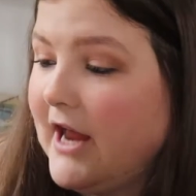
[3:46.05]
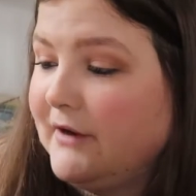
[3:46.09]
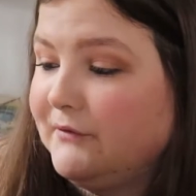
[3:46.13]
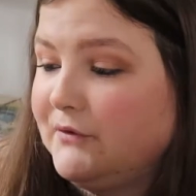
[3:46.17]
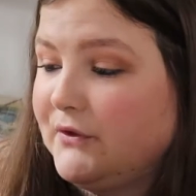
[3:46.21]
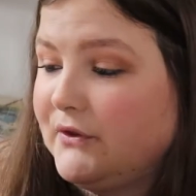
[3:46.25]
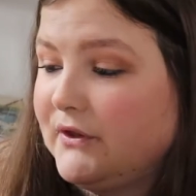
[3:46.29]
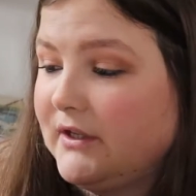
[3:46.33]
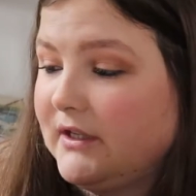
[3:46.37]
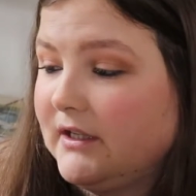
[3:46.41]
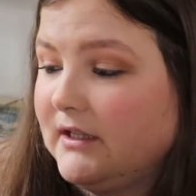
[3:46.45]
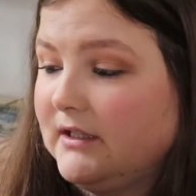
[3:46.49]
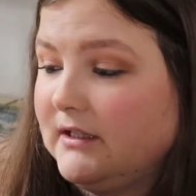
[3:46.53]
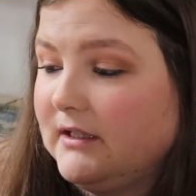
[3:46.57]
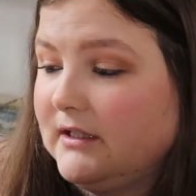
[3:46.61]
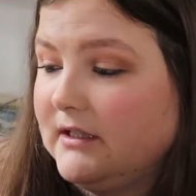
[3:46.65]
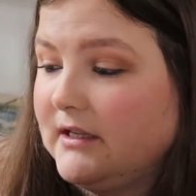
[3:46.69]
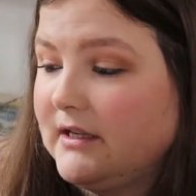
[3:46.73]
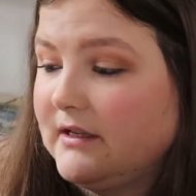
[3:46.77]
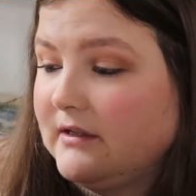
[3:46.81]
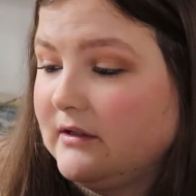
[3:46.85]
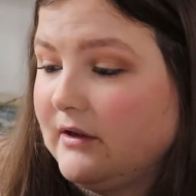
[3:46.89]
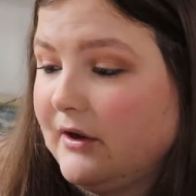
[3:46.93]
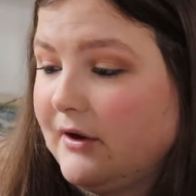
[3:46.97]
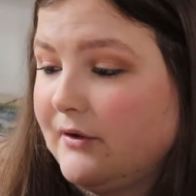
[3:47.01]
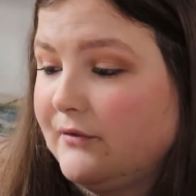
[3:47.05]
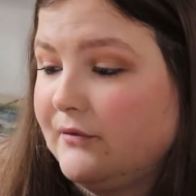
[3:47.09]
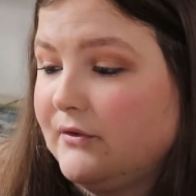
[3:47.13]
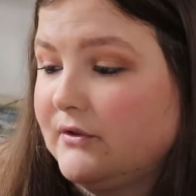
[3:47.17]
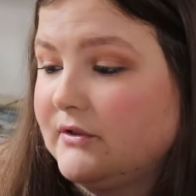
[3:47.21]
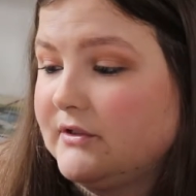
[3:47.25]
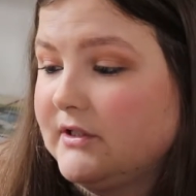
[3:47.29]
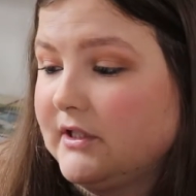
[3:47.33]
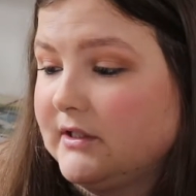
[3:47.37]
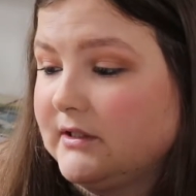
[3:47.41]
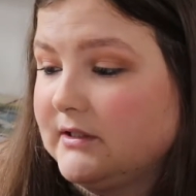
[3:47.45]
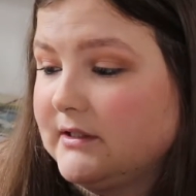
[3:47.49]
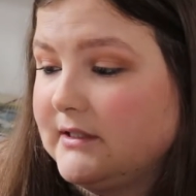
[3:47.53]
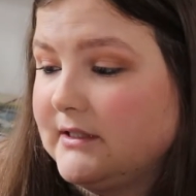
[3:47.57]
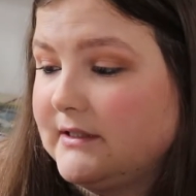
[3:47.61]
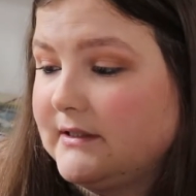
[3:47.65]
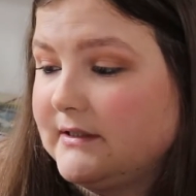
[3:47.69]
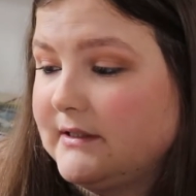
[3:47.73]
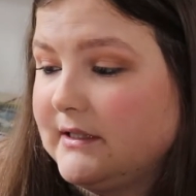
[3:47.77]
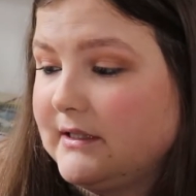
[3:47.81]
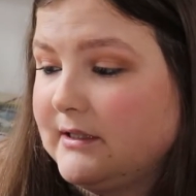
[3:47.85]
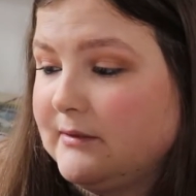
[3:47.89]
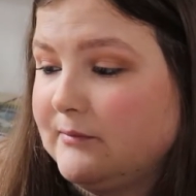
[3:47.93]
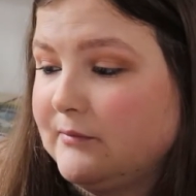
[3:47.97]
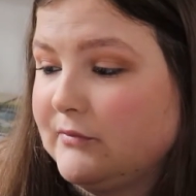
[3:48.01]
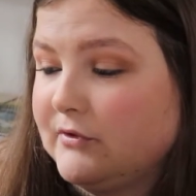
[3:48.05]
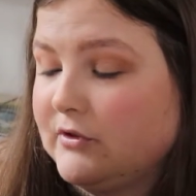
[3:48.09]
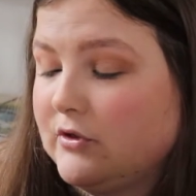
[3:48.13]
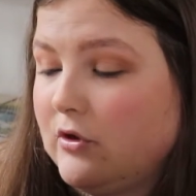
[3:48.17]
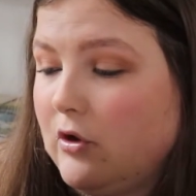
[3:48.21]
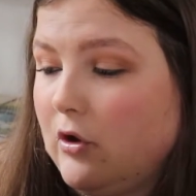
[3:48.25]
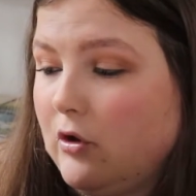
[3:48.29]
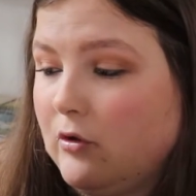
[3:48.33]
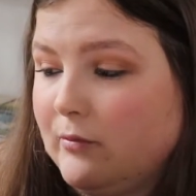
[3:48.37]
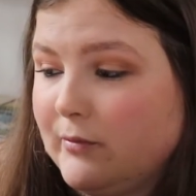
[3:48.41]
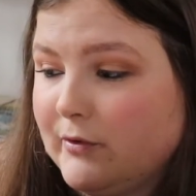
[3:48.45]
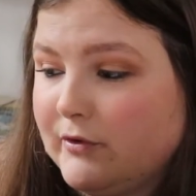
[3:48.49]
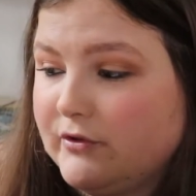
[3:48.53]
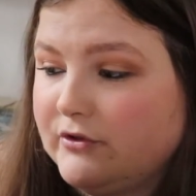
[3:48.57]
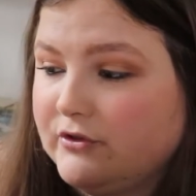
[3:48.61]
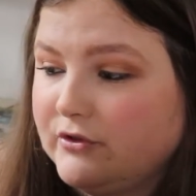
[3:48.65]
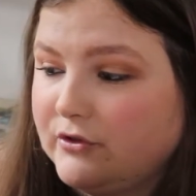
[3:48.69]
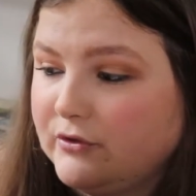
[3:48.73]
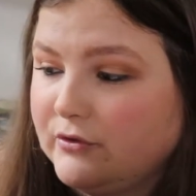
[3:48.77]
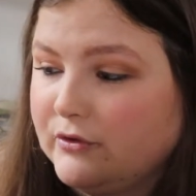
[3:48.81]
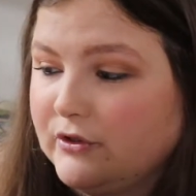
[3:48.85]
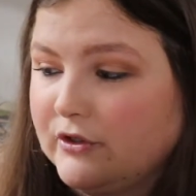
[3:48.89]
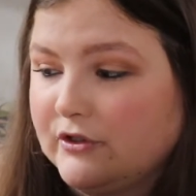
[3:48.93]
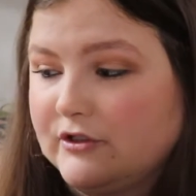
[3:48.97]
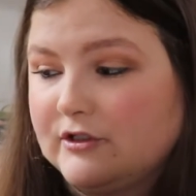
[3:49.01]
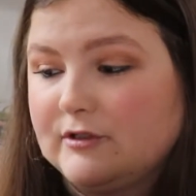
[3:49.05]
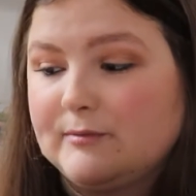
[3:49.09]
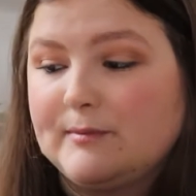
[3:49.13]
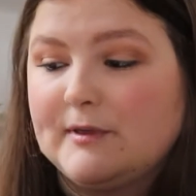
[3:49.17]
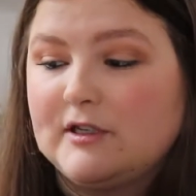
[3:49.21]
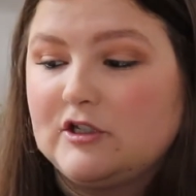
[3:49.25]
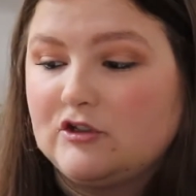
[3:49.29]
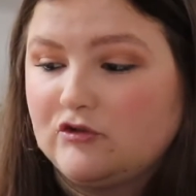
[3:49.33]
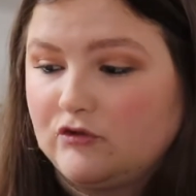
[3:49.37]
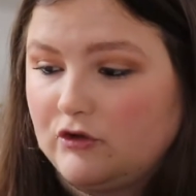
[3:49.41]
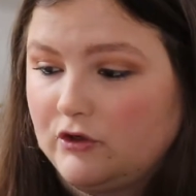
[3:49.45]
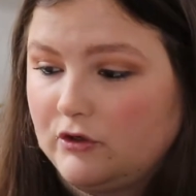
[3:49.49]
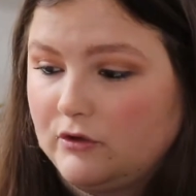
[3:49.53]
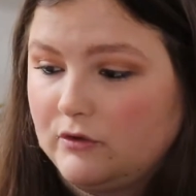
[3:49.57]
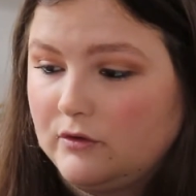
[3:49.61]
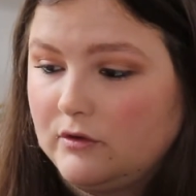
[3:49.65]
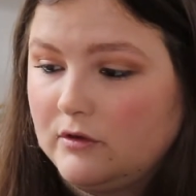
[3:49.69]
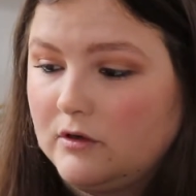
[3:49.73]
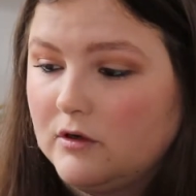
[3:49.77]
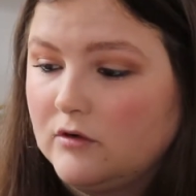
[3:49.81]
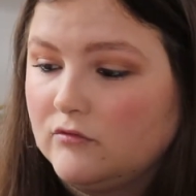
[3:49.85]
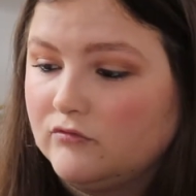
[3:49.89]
everything in Lily's life suddenly seems almost too good to be true.